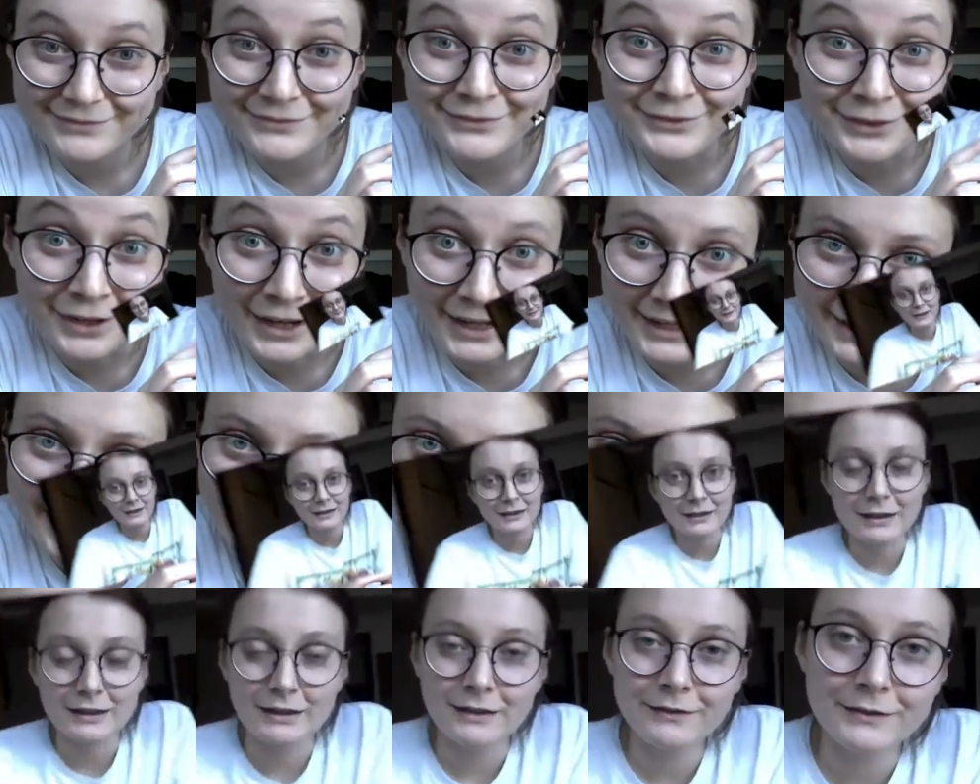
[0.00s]
right
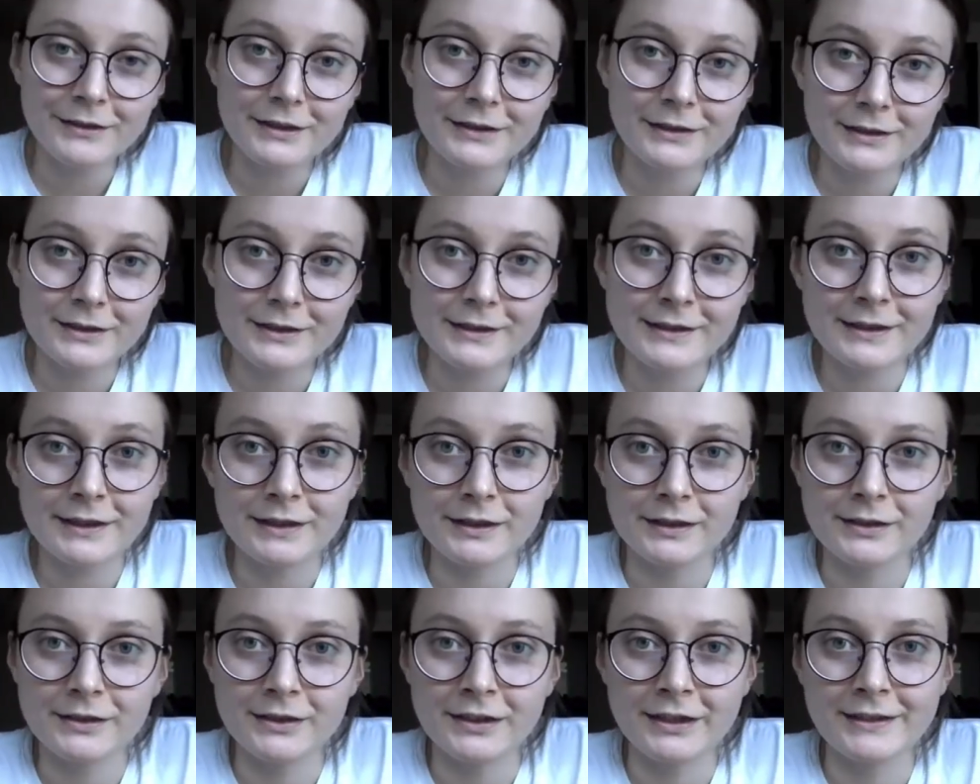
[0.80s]
here. After this
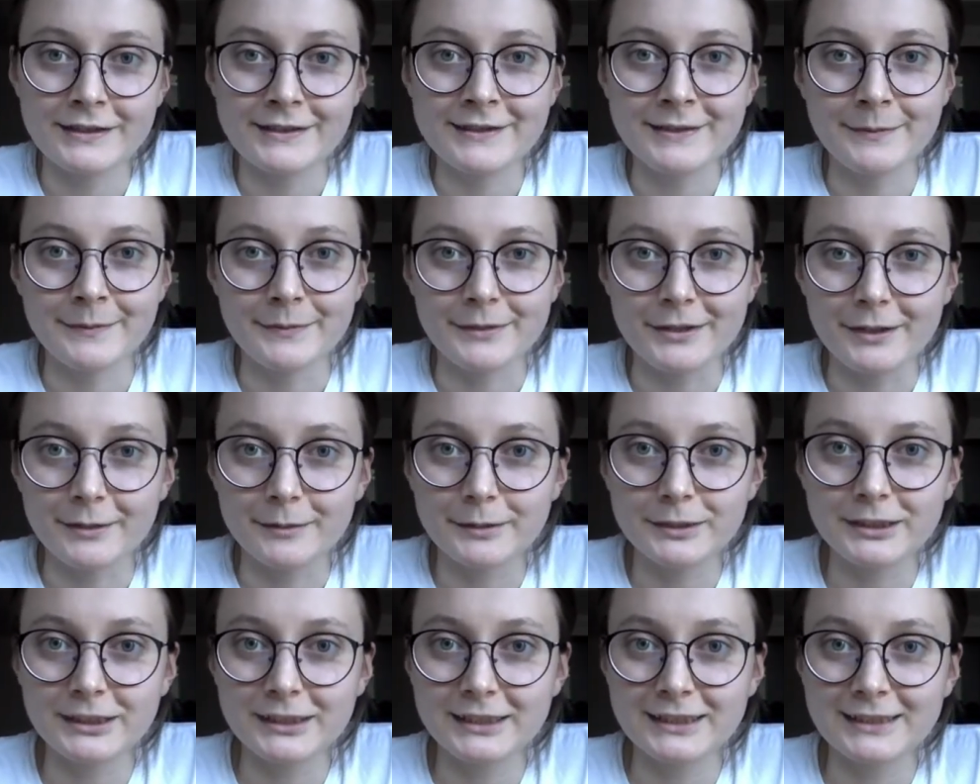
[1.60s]
I tried some
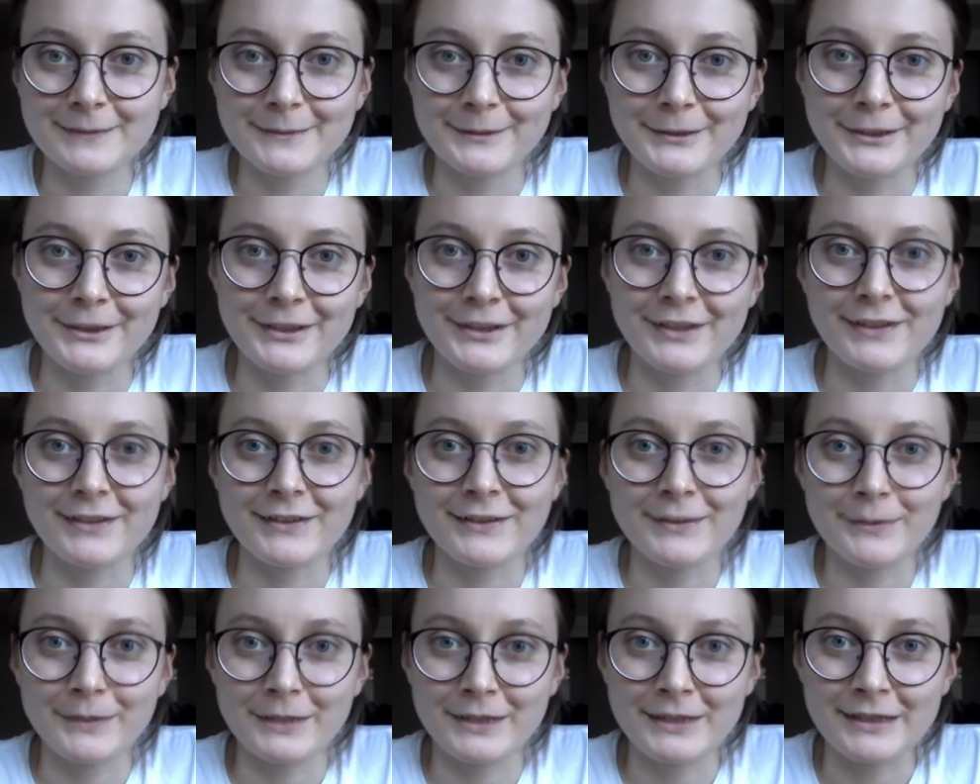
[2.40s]
double
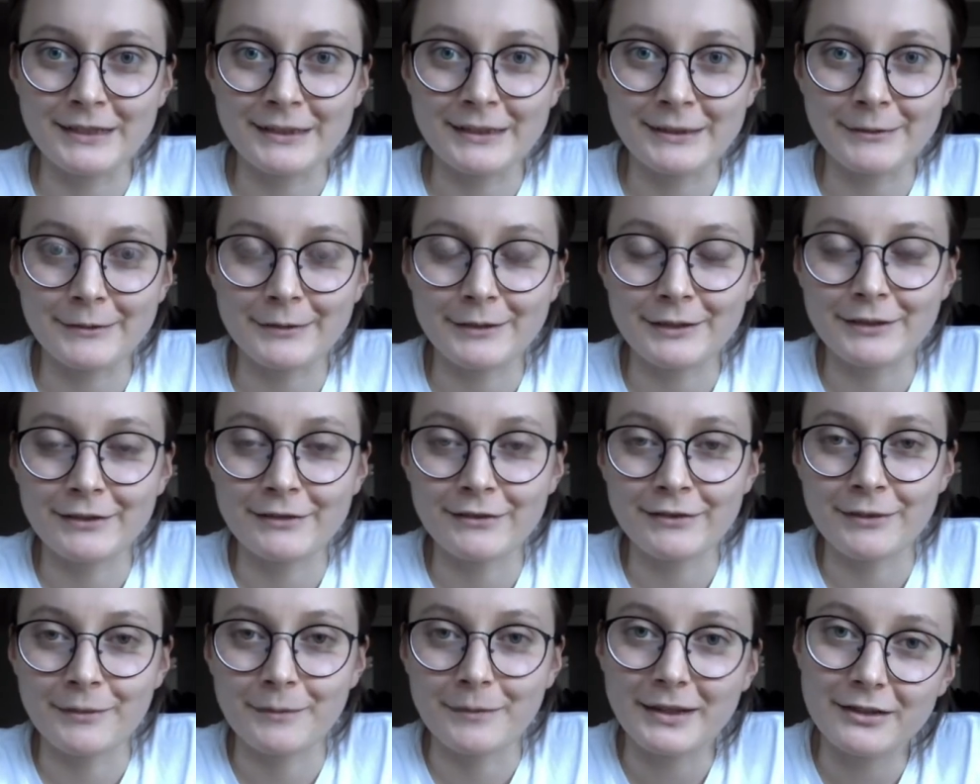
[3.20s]
exposures, which is one of
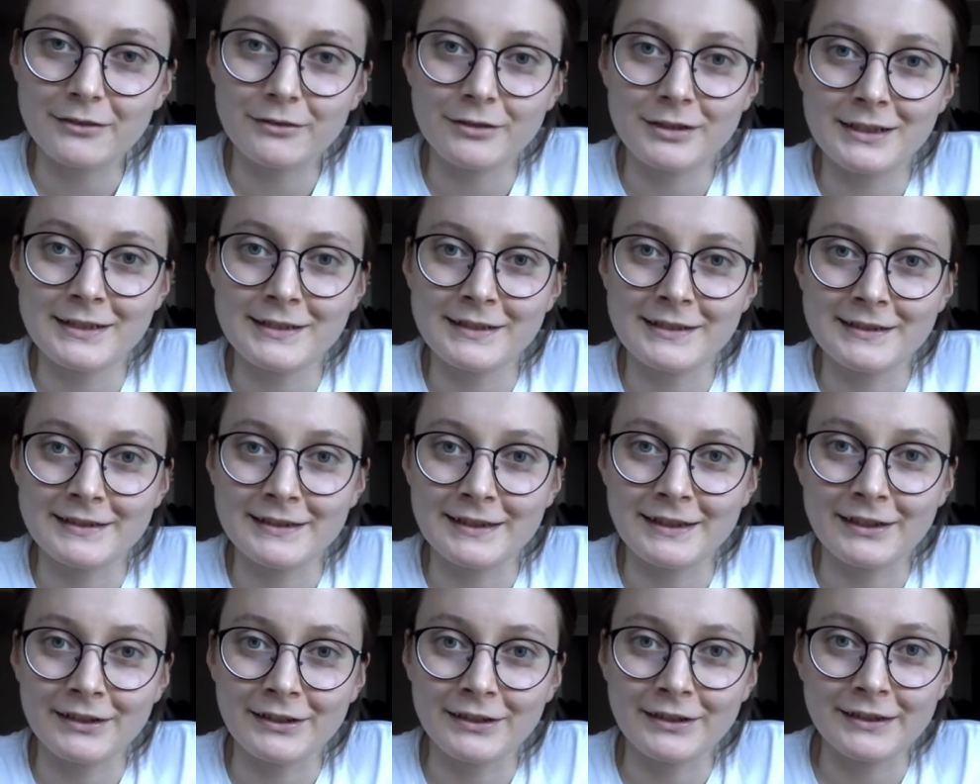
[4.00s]
the main reasons
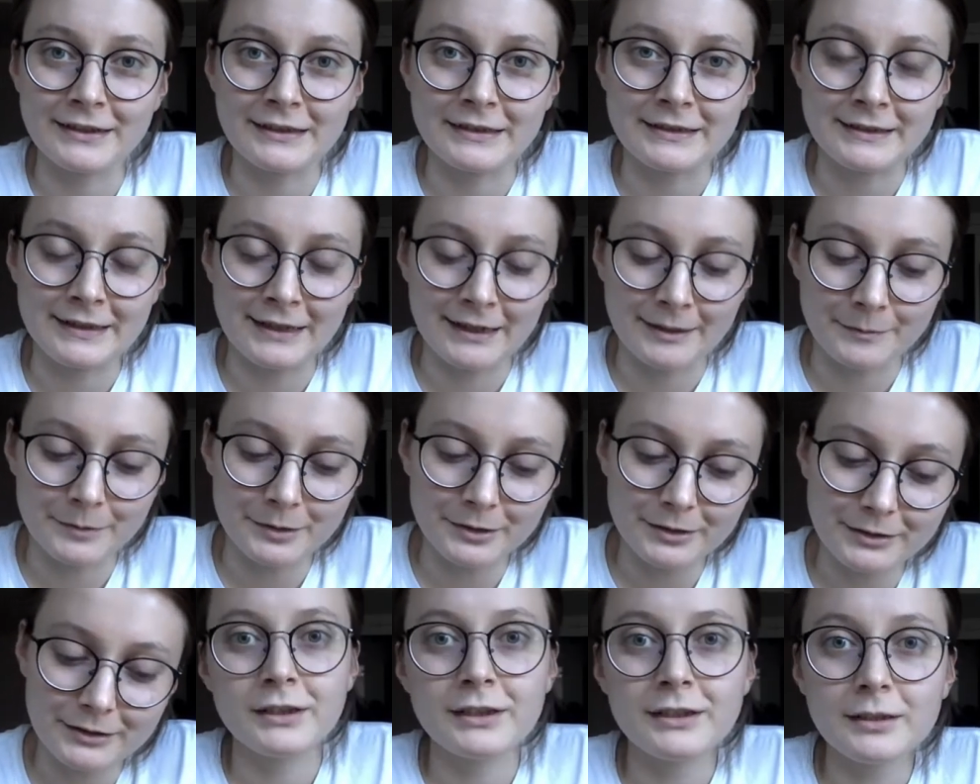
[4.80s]
I got this camera.
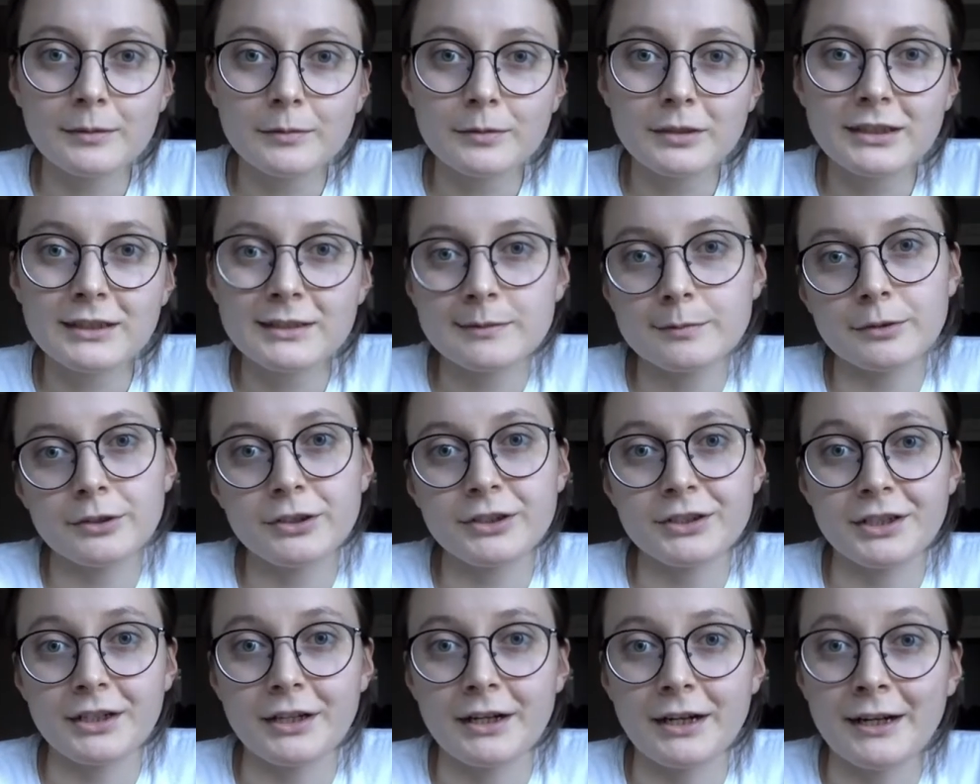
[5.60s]
The double
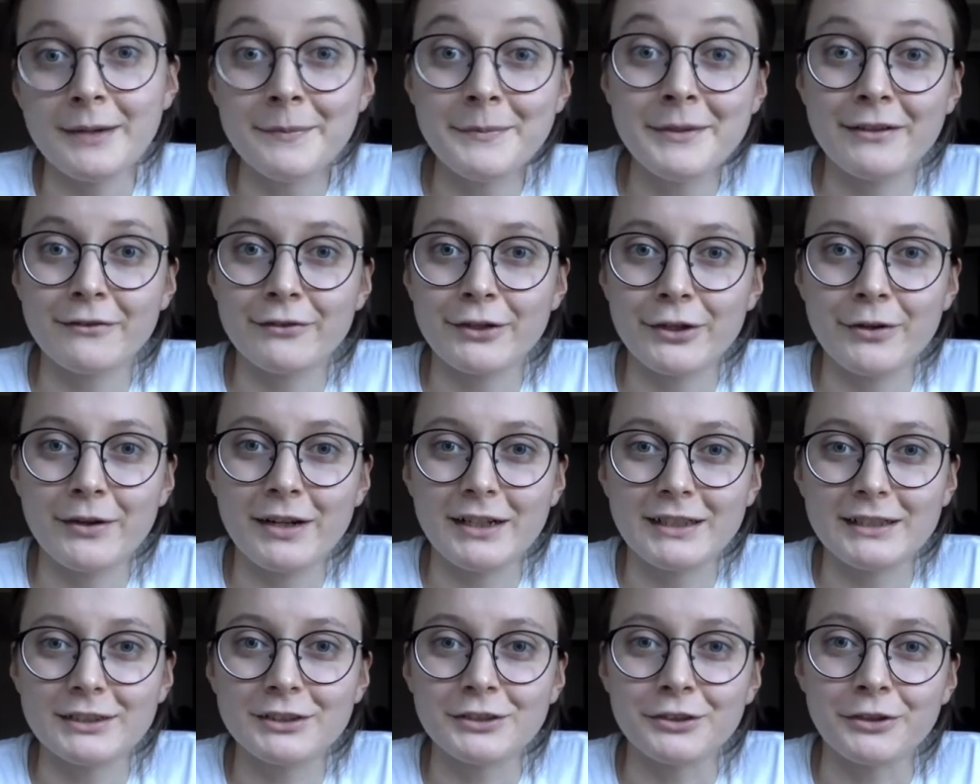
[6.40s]
exposure, I'm never
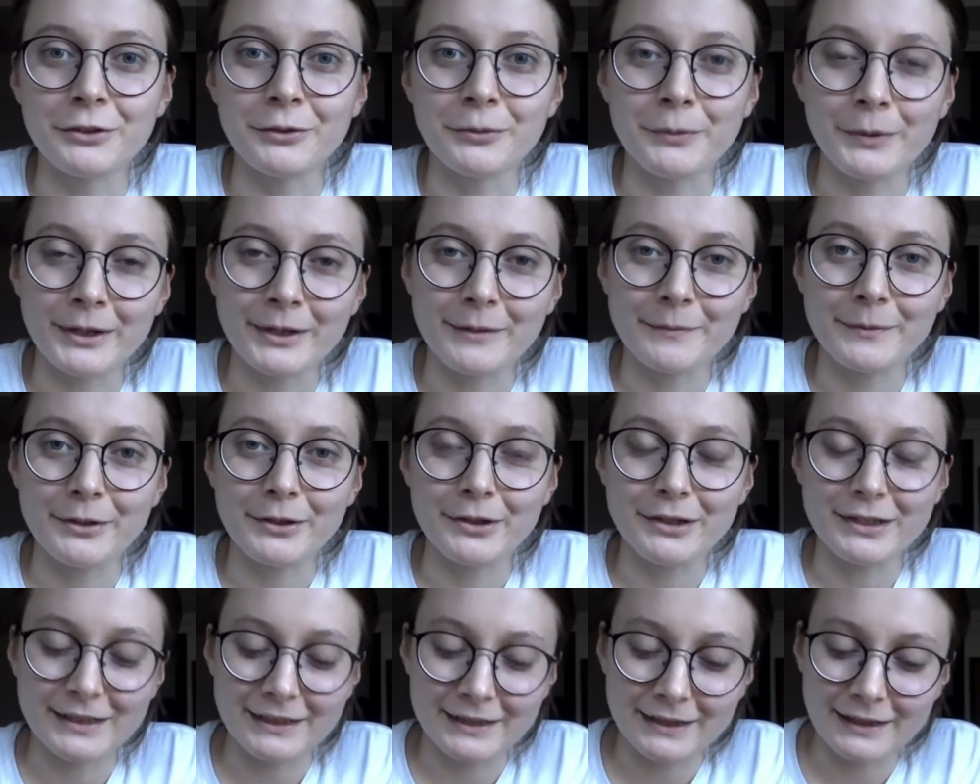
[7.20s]
quite sure what I'm
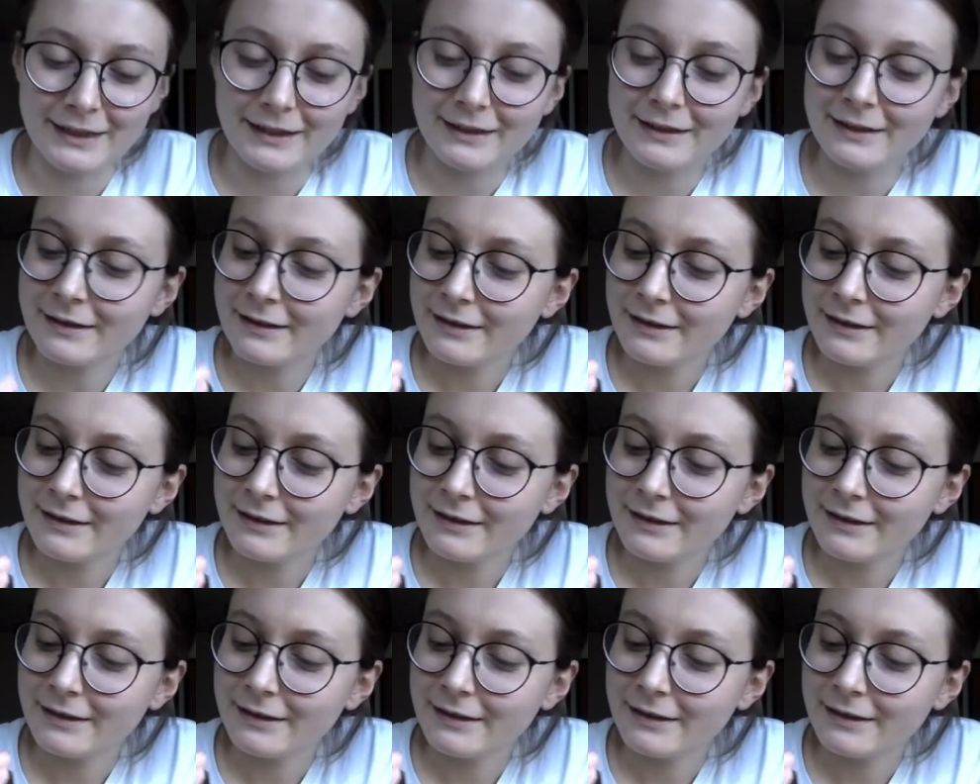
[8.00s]
going to get.